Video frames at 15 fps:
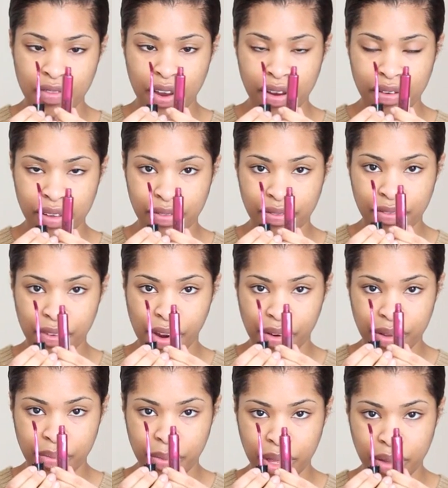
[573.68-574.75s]
Very,
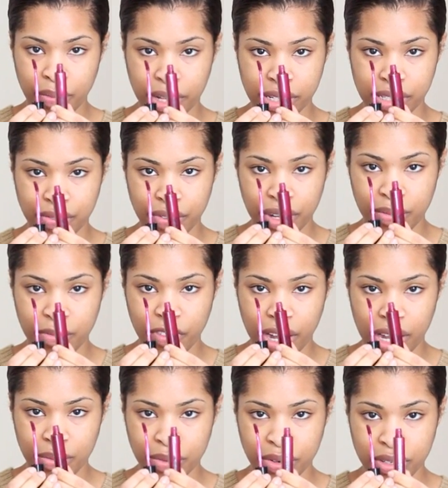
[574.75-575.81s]
very pigmented, very
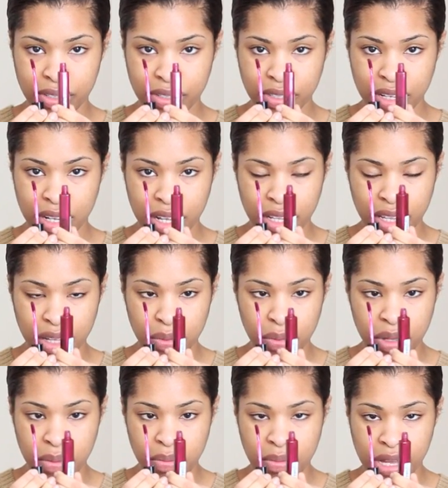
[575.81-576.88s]
vibrant. I think it'd
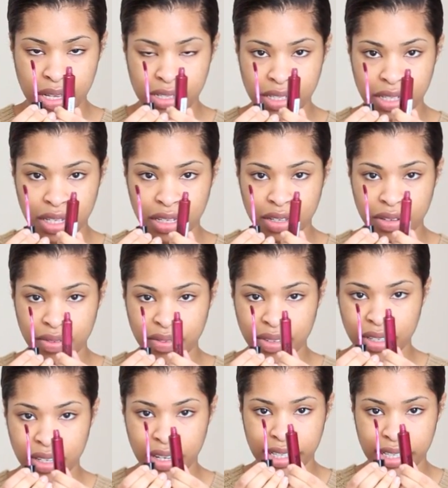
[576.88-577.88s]
be amazing for the